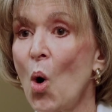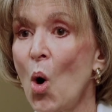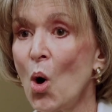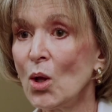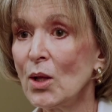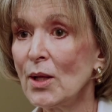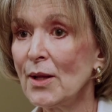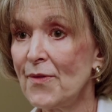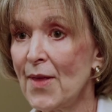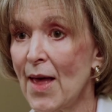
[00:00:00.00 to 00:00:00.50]
all
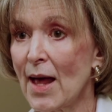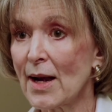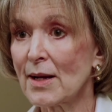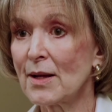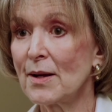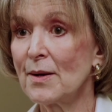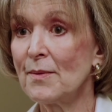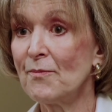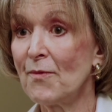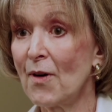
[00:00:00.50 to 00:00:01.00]
of that
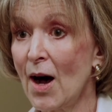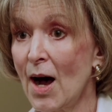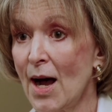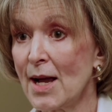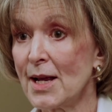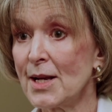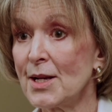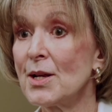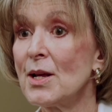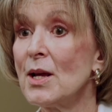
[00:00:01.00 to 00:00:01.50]

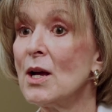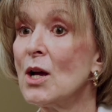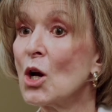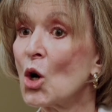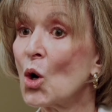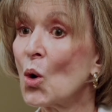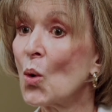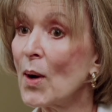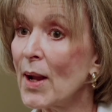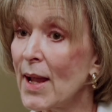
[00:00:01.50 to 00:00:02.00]
combined
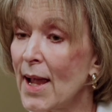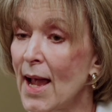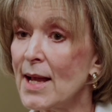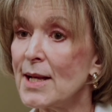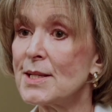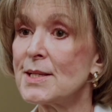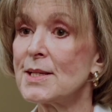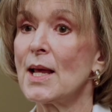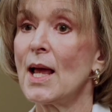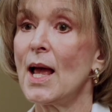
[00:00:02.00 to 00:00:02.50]

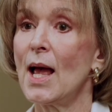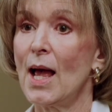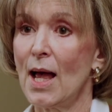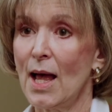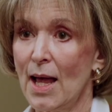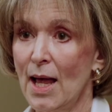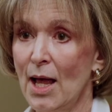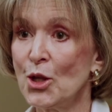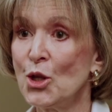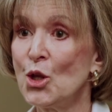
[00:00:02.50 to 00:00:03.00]
creates
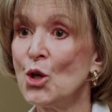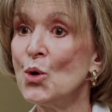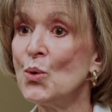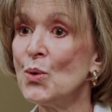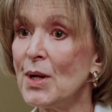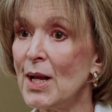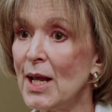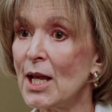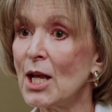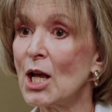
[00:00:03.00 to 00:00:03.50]
a
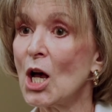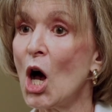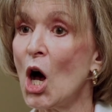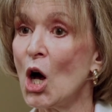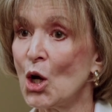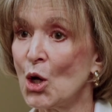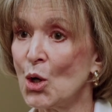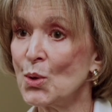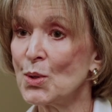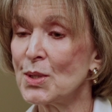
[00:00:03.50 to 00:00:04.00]
unique
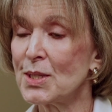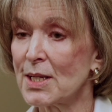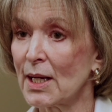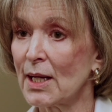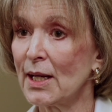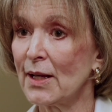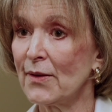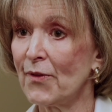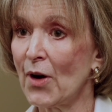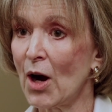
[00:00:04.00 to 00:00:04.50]
acoustic
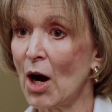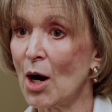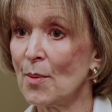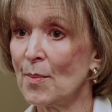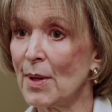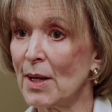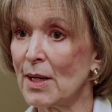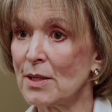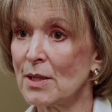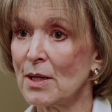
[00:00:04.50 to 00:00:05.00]

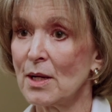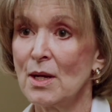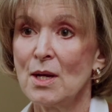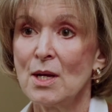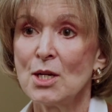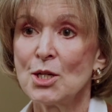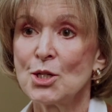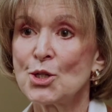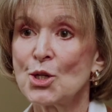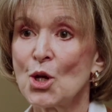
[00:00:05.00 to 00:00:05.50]
environment.
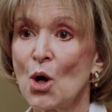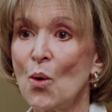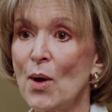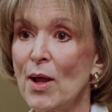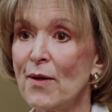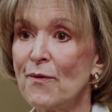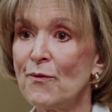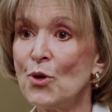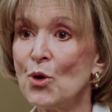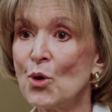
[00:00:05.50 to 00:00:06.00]
So
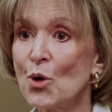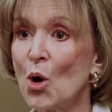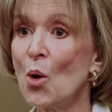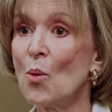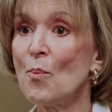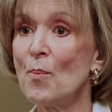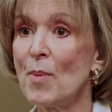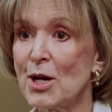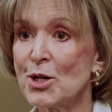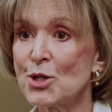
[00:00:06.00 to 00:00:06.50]
if you don't
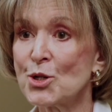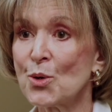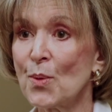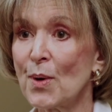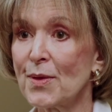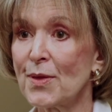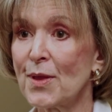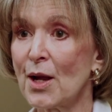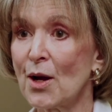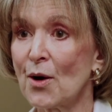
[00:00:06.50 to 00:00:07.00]
measure
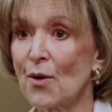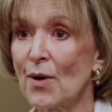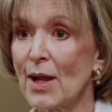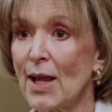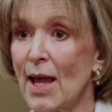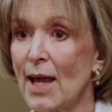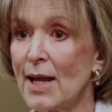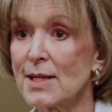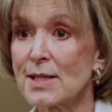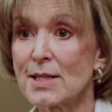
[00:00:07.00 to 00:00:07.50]
what the hearing
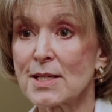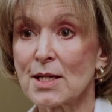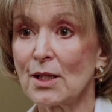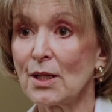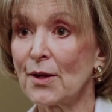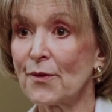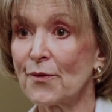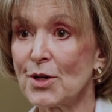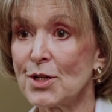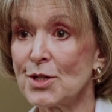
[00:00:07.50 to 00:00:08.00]
aid is
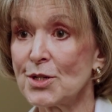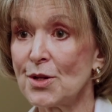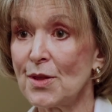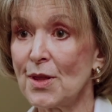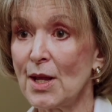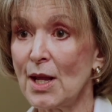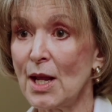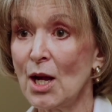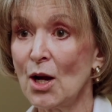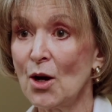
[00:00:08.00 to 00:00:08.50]
delivering to the
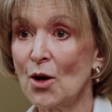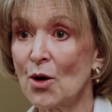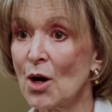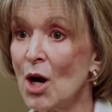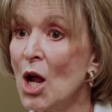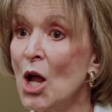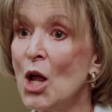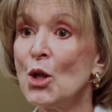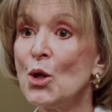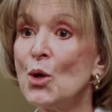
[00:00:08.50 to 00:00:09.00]
ear,
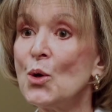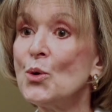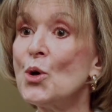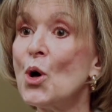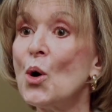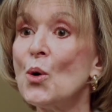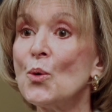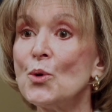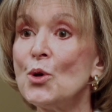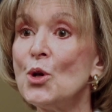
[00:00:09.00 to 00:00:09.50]
you
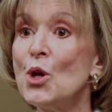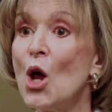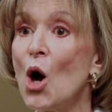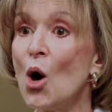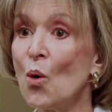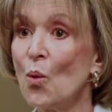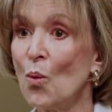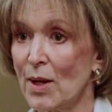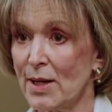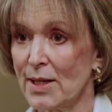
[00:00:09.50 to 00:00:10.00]
don't know
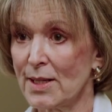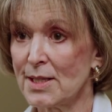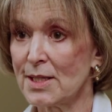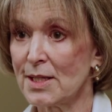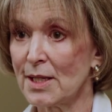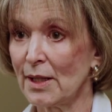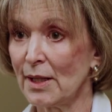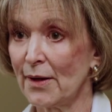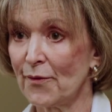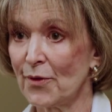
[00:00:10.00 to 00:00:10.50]
what it's
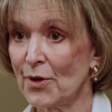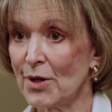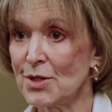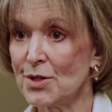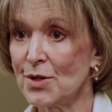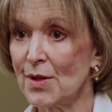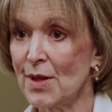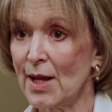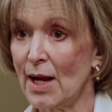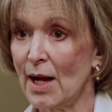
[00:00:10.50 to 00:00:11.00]
delivering to
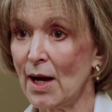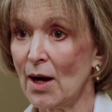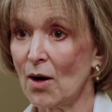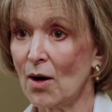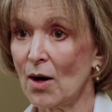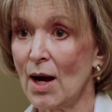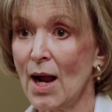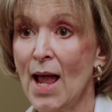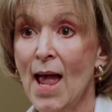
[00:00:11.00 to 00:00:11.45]
the ear.